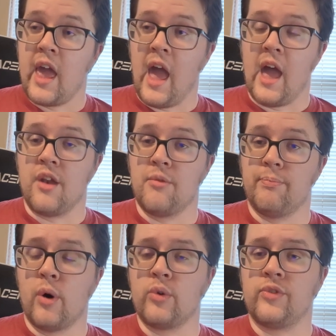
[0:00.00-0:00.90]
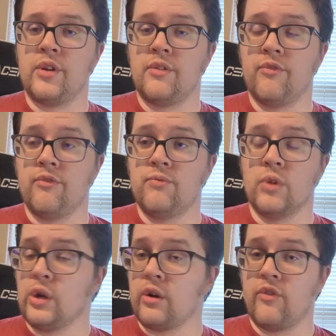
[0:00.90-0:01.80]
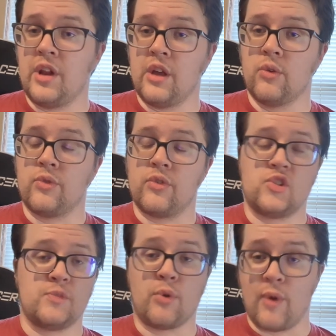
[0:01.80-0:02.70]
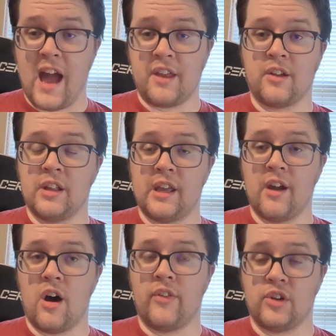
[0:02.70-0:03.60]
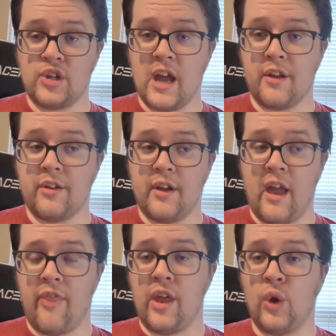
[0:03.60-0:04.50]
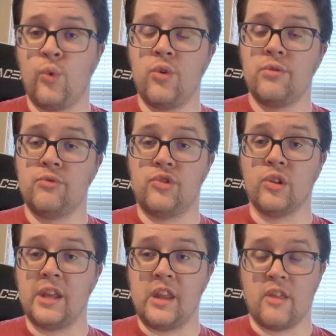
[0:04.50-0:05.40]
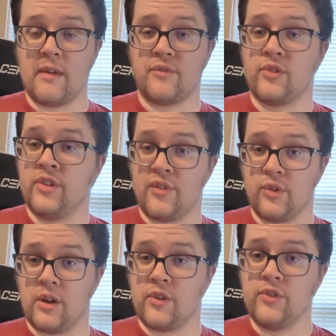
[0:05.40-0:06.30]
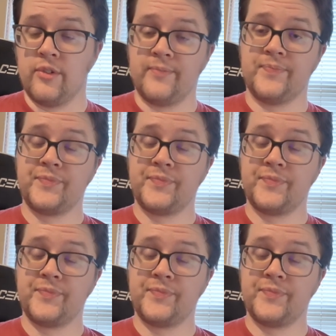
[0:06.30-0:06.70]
and posting lyric videos sporadically on the channel and then deleting them after several years.